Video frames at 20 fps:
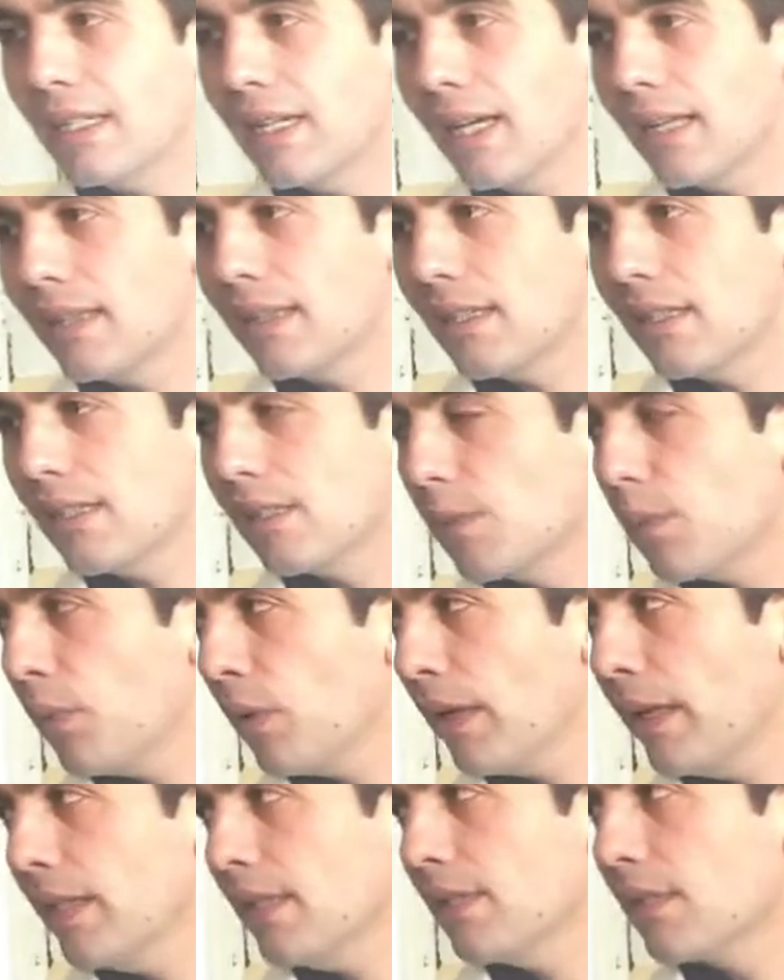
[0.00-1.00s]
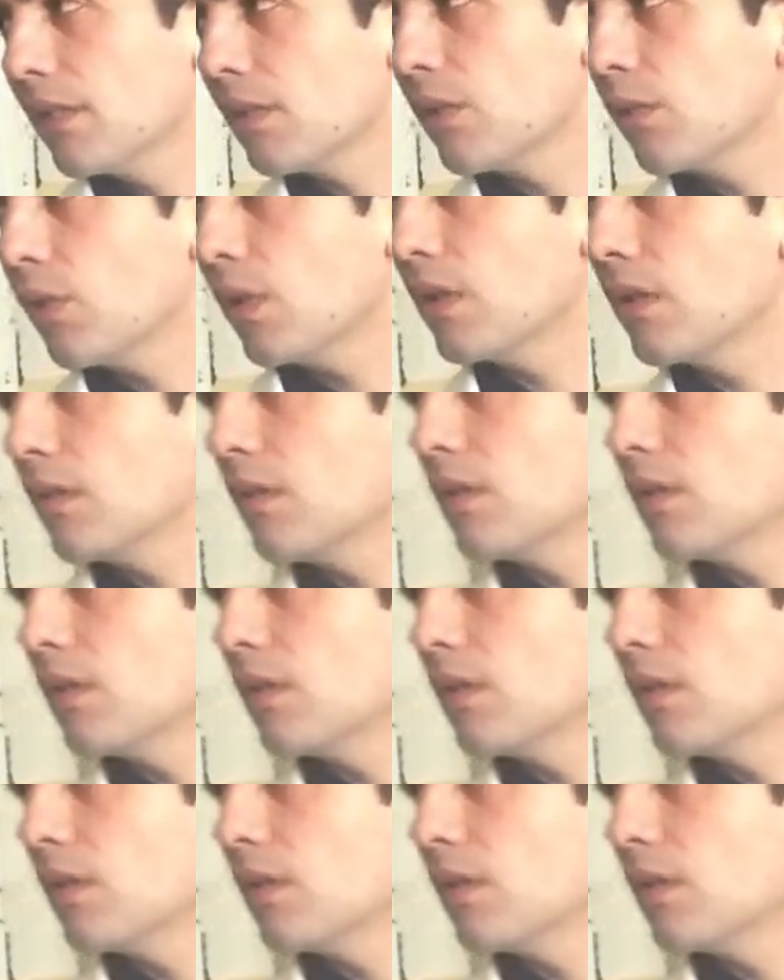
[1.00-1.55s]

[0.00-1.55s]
at this place, one